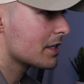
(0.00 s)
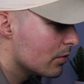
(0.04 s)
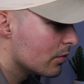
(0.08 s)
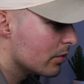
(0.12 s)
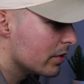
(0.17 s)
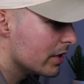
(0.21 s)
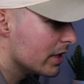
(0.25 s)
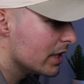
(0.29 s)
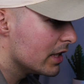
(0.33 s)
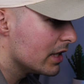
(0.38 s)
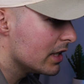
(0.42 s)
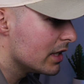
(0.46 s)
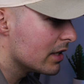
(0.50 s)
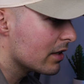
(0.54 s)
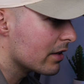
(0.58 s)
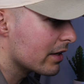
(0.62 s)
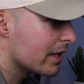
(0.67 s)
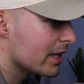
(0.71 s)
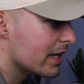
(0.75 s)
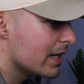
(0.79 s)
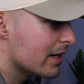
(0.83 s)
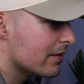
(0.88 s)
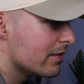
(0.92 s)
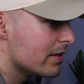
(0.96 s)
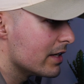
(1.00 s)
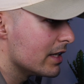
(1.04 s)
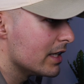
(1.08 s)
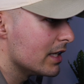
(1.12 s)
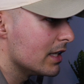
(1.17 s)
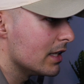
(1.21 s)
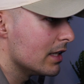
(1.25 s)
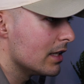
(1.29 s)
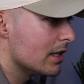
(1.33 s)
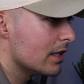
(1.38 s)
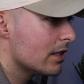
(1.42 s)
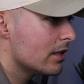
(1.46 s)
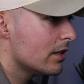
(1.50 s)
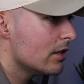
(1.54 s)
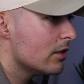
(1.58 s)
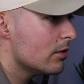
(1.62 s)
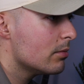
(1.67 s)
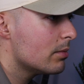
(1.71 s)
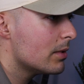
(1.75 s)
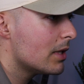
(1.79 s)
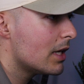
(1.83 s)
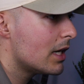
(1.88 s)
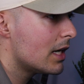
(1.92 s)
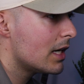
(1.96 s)
We are gonna have an EQ
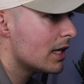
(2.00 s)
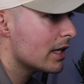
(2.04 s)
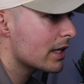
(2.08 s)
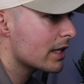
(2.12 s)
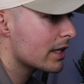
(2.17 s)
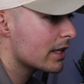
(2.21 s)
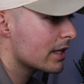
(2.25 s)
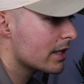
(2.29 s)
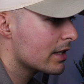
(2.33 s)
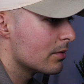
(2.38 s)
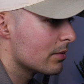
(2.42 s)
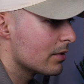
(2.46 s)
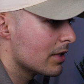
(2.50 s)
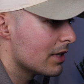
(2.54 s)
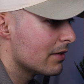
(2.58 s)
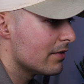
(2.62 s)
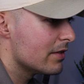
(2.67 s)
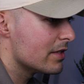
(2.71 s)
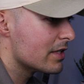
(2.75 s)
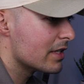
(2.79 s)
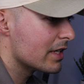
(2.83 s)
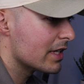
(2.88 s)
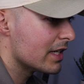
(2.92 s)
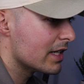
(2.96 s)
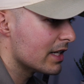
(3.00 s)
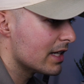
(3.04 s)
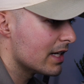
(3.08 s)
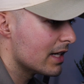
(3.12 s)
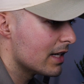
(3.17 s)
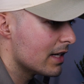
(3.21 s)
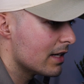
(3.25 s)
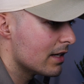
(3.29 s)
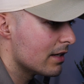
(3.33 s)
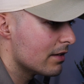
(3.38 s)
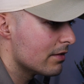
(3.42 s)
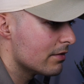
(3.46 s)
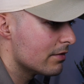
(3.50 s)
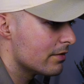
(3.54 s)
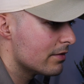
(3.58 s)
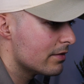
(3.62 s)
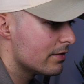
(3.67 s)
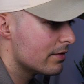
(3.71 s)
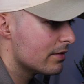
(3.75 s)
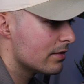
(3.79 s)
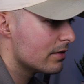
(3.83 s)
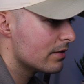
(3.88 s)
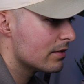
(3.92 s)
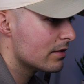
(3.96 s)
block. We're obviously gonna
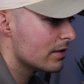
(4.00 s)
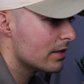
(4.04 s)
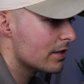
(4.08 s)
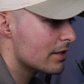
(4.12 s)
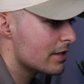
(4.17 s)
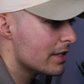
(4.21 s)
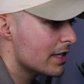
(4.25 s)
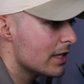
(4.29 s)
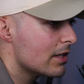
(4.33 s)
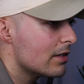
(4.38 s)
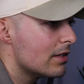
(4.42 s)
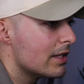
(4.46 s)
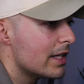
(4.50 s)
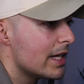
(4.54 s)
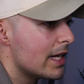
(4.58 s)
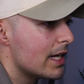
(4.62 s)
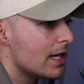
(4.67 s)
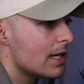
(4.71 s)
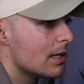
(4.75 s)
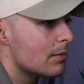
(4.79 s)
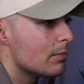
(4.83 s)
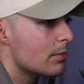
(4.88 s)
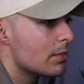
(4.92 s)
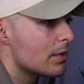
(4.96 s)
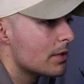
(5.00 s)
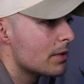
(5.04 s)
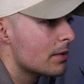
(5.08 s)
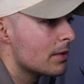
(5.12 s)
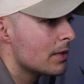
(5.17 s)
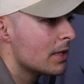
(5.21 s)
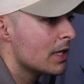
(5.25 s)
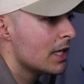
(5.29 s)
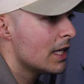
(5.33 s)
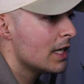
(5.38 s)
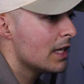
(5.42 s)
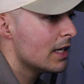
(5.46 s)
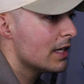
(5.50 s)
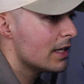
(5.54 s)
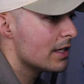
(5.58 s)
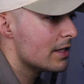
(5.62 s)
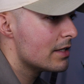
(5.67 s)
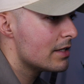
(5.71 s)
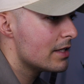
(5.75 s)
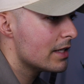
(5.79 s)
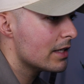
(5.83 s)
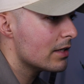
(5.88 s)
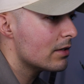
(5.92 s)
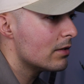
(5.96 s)
have a single amp, a
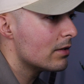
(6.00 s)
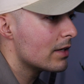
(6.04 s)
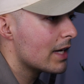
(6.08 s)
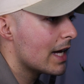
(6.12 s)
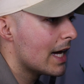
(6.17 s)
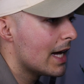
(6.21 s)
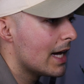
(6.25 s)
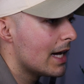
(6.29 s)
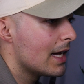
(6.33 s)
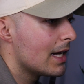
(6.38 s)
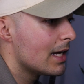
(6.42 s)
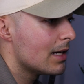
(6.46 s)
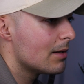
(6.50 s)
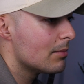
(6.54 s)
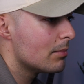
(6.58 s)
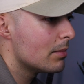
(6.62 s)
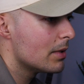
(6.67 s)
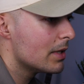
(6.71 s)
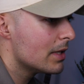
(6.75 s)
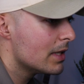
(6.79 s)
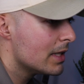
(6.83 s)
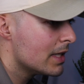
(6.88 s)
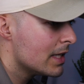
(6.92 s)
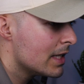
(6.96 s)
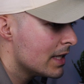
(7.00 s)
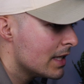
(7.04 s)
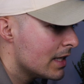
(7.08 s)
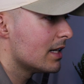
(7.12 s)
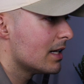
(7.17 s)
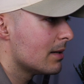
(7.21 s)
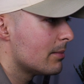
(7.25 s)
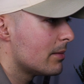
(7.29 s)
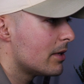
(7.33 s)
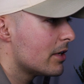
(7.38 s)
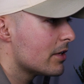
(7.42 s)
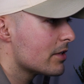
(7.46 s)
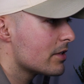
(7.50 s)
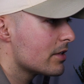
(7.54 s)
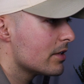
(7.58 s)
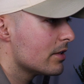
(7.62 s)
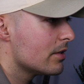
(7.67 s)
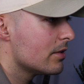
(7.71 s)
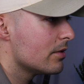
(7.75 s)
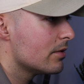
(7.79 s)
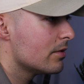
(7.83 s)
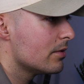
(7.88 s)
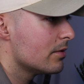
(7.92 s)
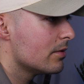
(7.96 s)
single cab. I'm
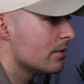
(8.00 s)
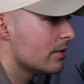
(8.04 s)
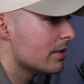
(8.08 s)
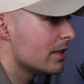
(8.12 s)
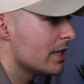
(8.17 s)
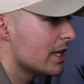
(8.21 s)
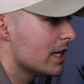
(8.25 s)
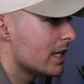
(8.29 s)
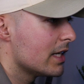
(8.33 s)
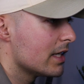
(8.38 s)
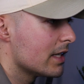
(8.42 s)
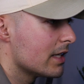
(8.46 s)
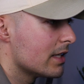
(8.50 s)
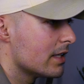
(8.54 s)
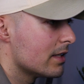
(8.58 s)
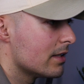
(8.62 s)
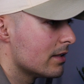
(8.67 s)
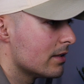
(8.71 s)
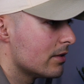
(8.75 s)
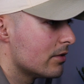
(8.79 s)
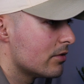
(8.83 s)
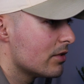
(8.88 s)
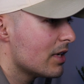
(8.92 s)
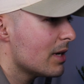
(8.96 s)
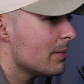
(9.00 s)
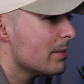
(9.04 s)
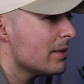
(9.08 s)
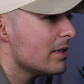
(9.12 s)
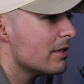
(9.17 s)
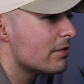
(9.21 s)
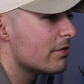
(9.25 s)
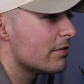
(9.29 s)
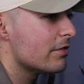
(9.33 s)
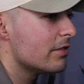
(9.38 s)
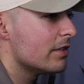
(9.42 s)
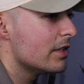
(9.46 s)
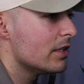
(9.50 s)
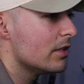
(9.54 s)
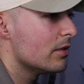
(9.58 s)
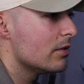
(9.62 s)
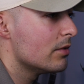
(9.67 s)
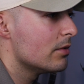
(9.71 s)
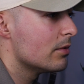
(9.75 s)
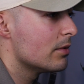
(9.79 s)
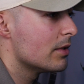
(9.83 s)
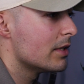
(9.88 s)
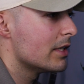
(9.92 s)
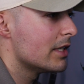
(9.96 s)
also then gonna drop in a
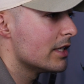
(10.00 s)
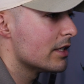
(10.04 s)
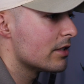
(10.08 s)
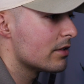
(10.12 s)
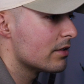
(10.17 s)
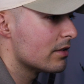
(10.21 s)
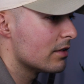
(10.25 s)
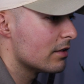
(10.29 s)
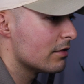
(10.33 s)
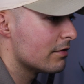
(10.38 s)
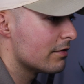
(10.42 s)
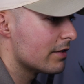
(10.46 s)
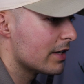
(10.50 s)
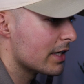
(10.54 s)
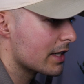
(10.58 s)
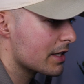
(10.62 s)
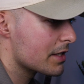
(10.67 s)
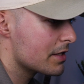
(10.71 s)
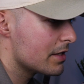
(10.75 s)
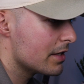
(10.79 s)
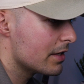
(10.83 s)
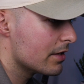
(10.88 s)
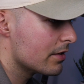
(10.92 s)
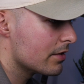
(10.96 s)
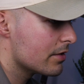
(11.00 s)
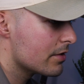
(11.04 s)
few additional effects here.